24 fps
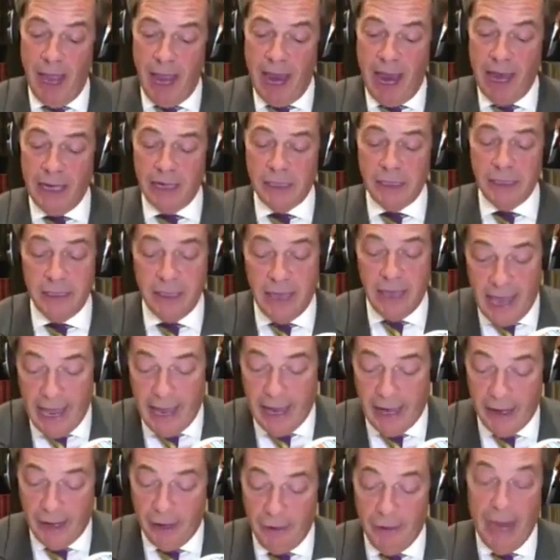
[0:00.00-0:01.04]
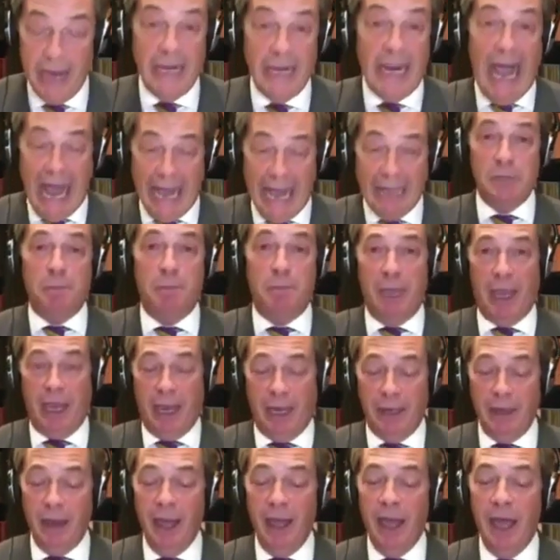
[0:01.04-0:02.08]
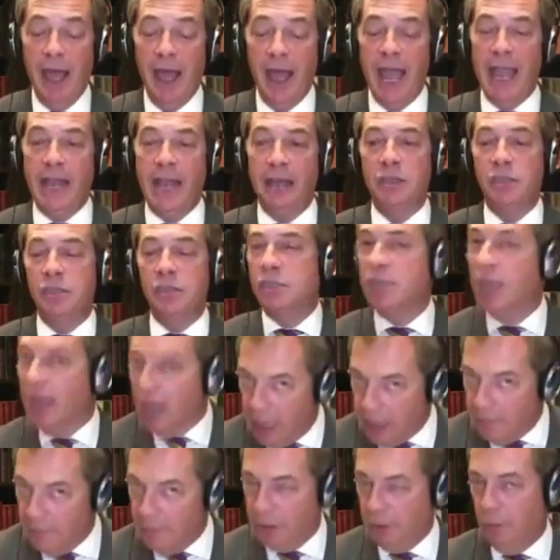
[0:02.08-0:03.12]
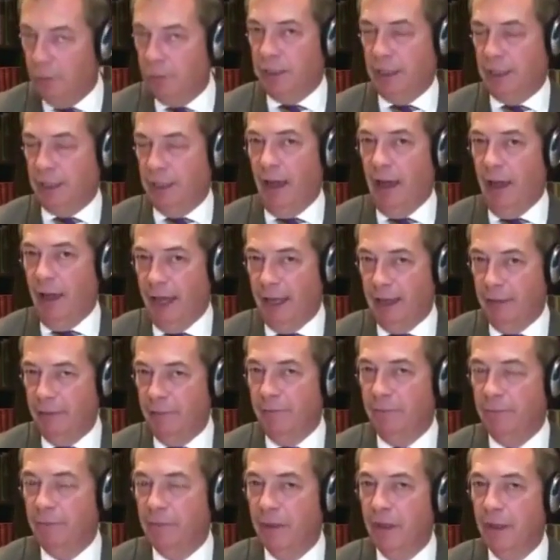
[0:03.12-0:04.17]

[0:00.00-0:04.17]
It is now, it has been, in terminal decline,